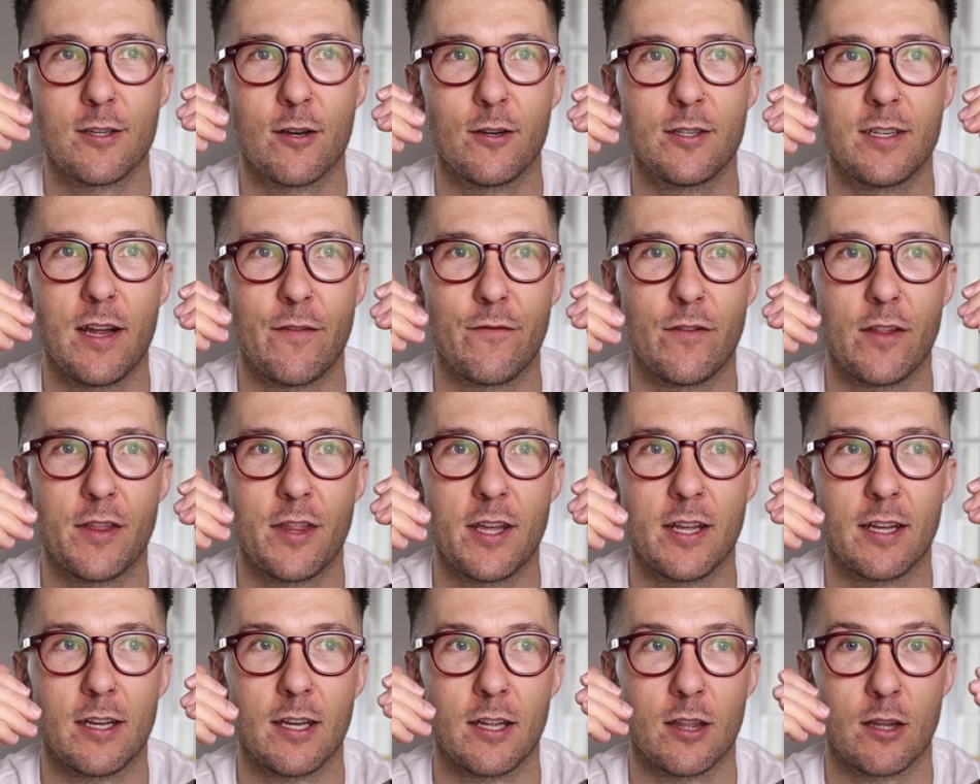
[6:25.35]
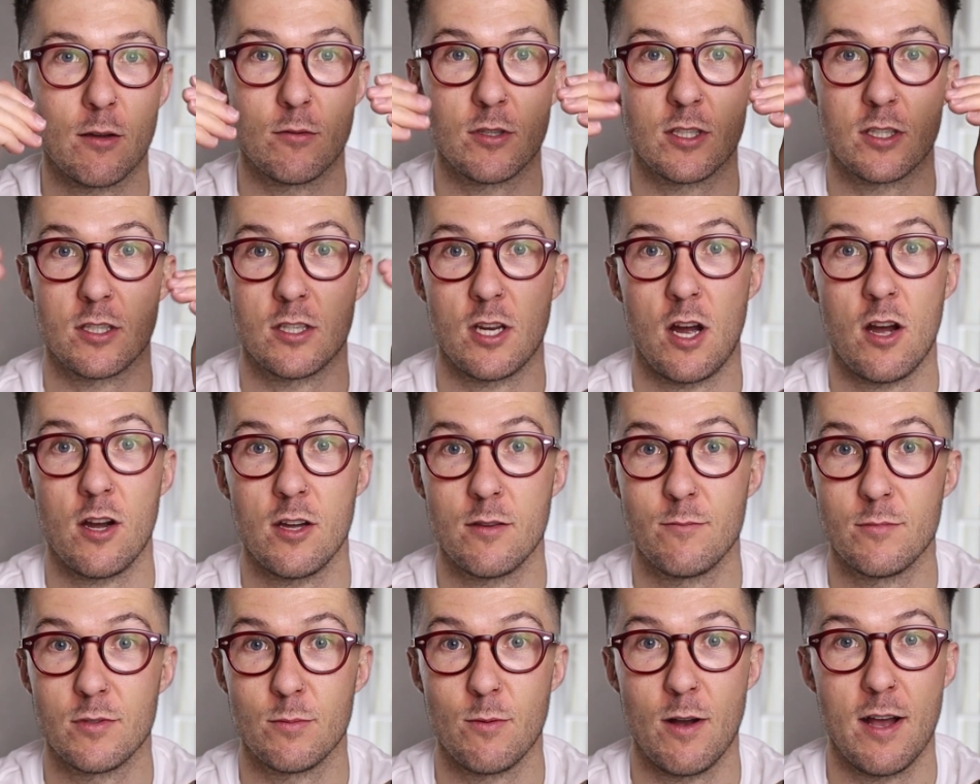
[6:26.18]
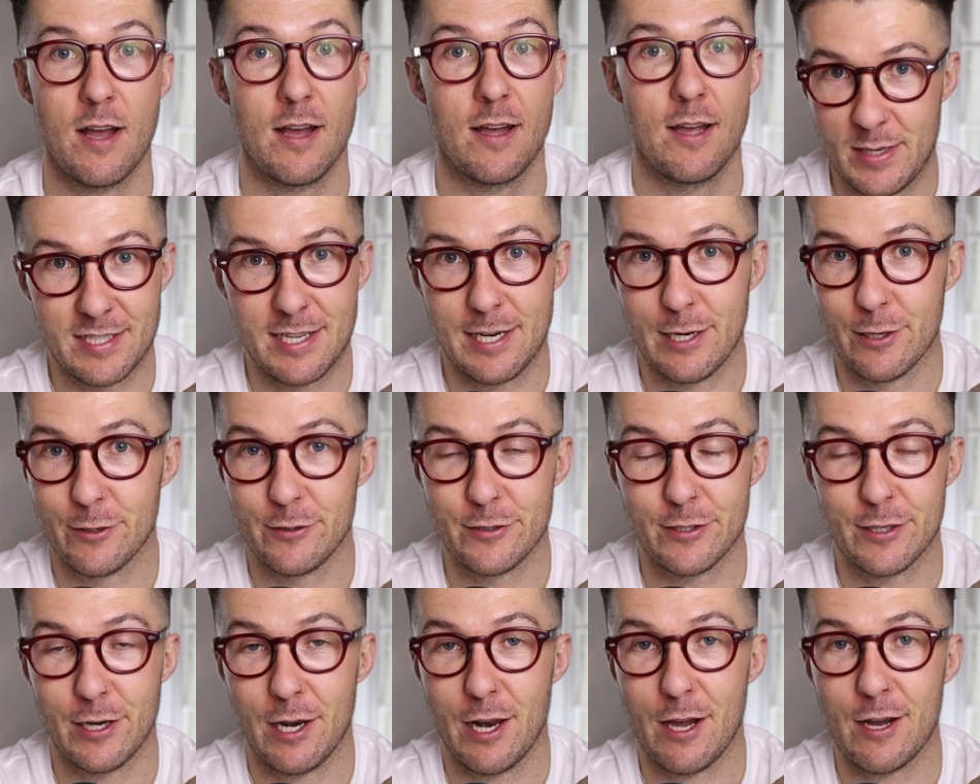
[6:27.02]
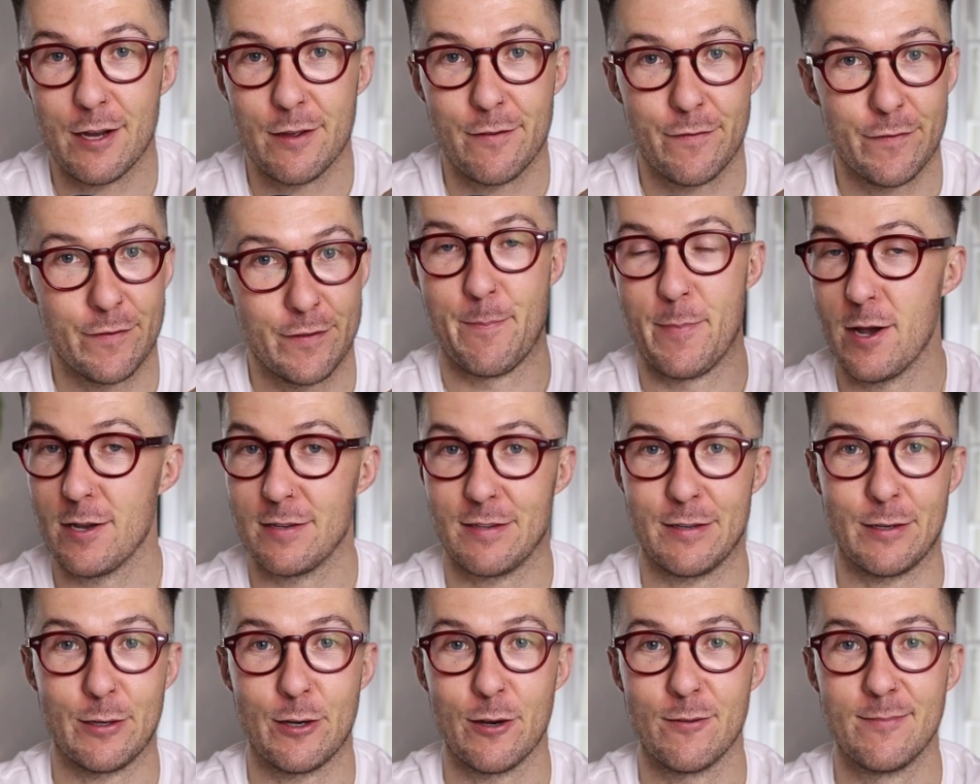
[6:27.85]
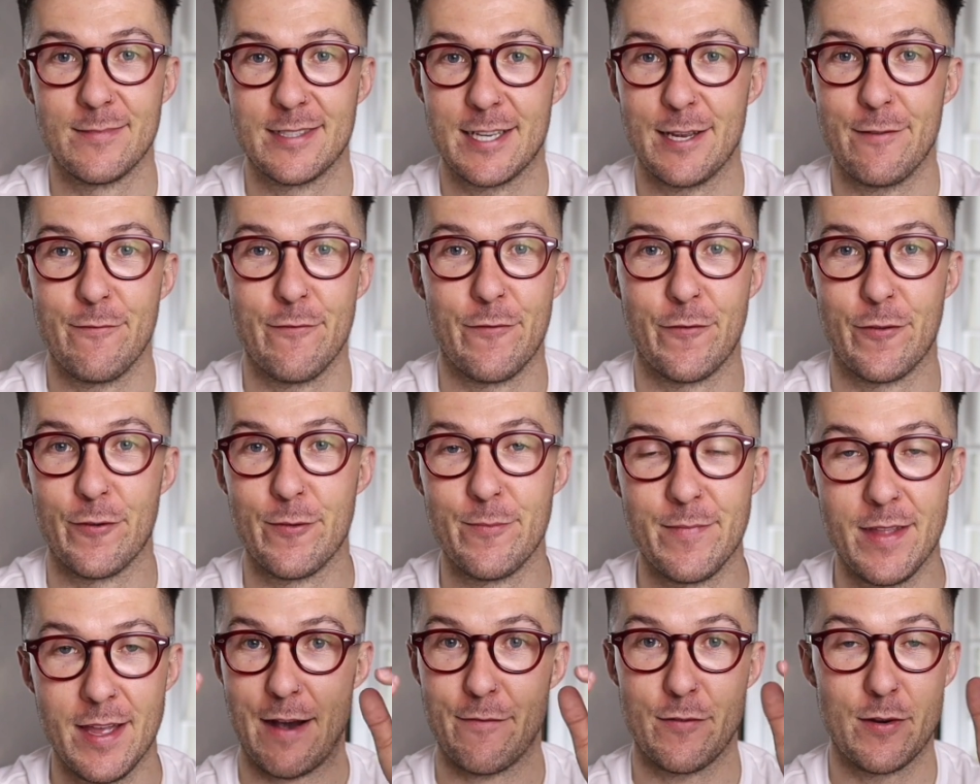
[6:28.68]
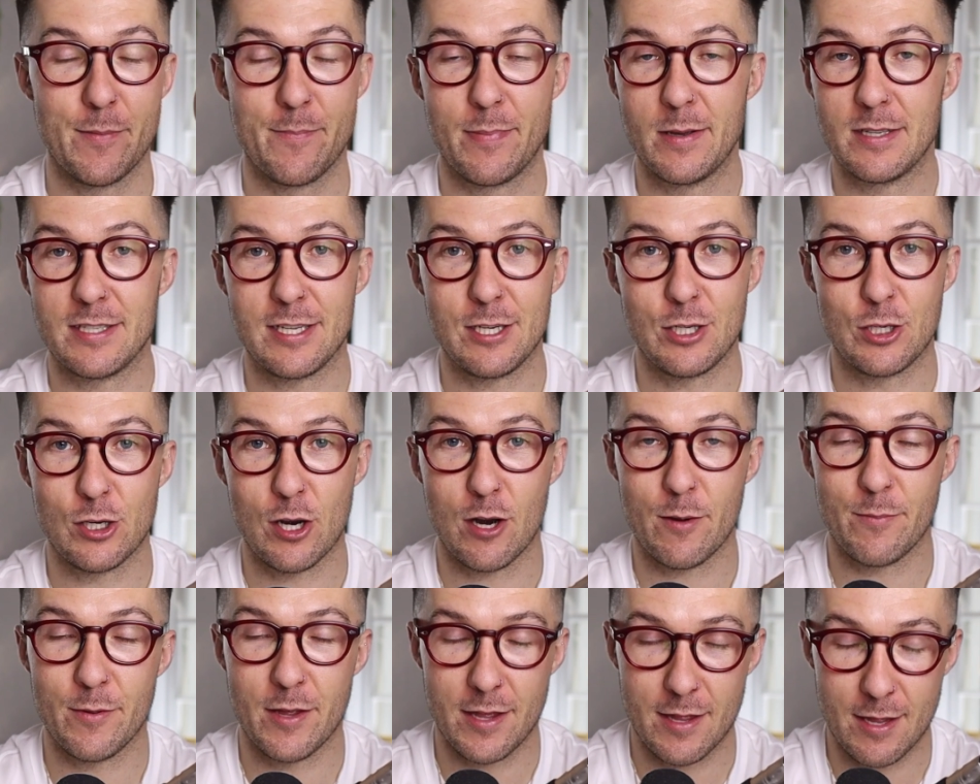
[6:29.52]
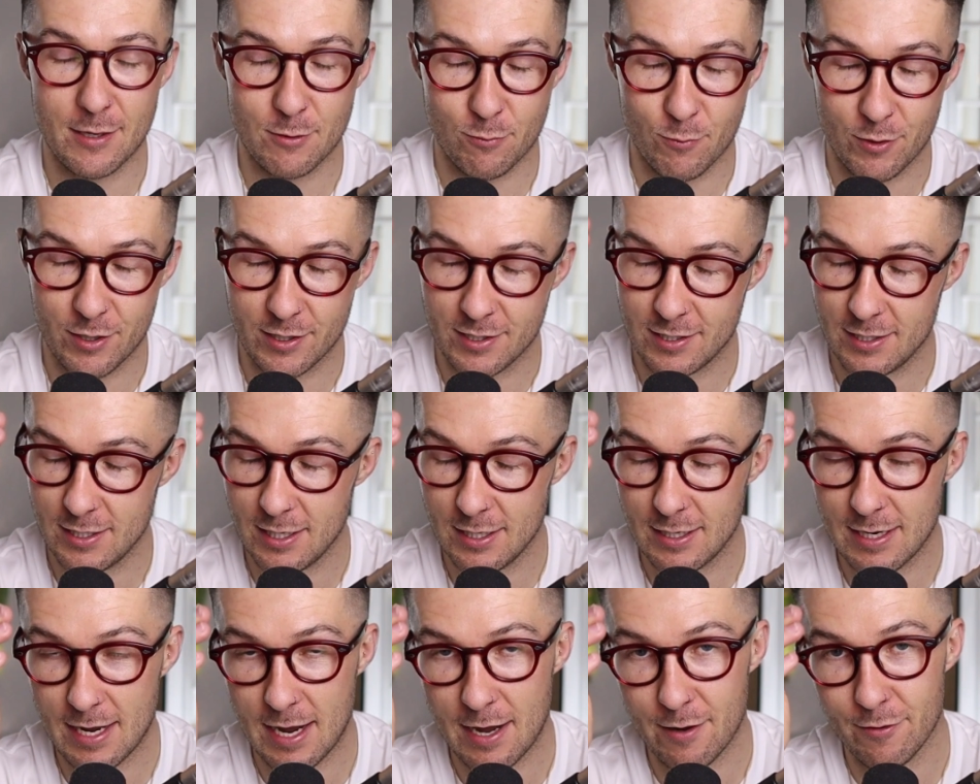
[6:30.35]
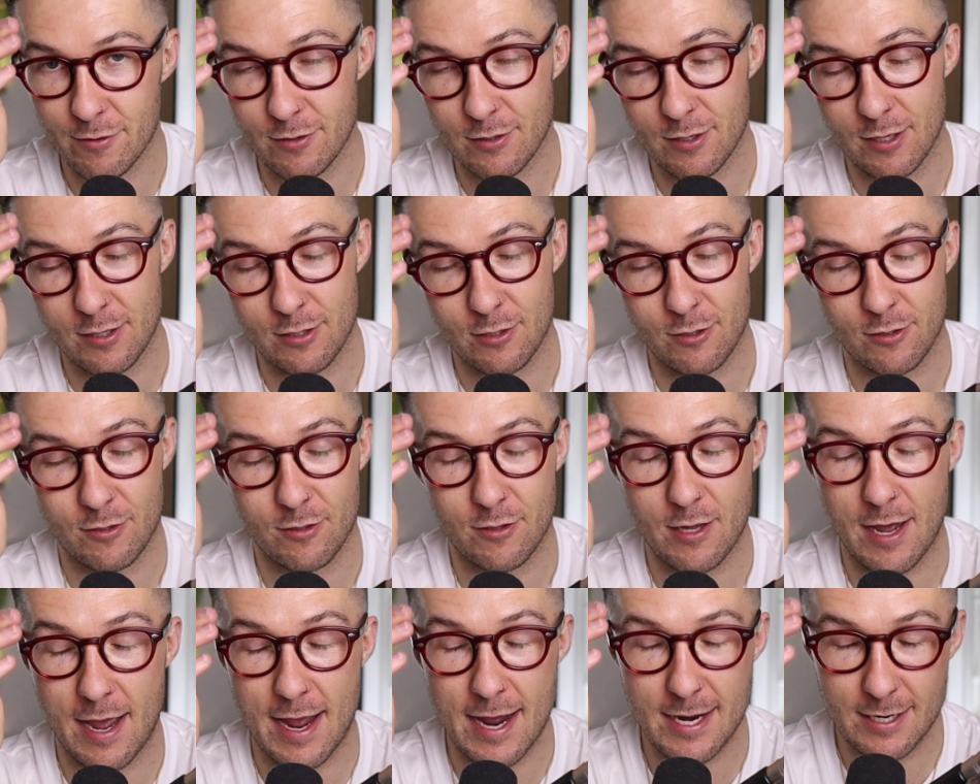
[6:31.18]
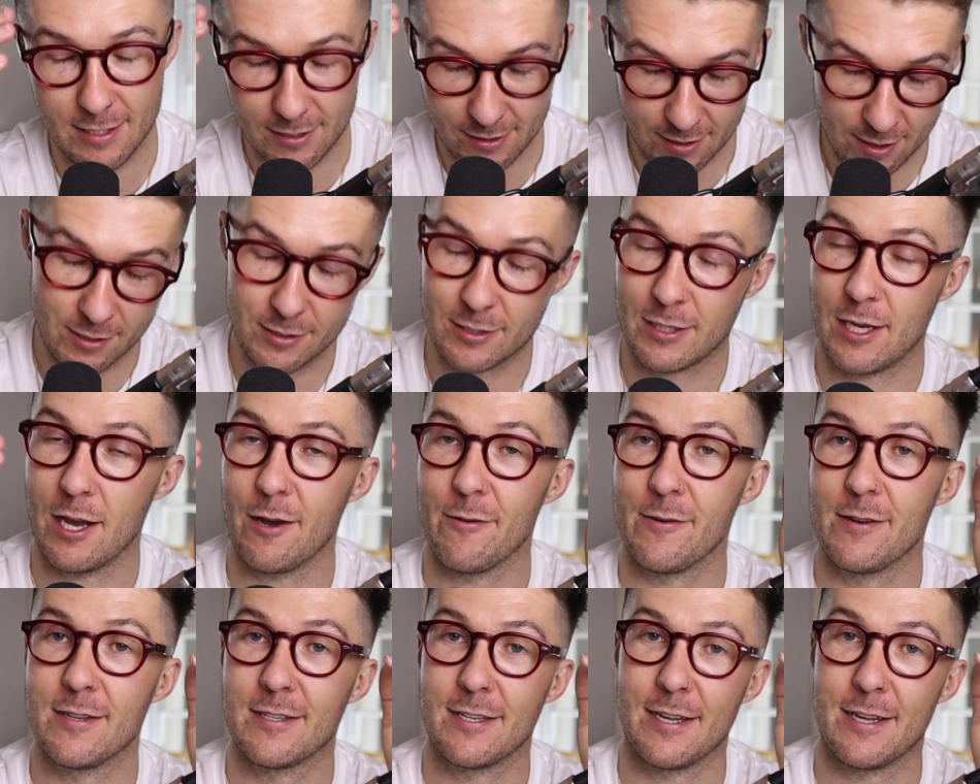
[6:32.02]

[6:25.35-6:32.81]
So I definitely think there was times where busy London life, the person comes in from having a busy job and they just want to sit down and just the head starts going.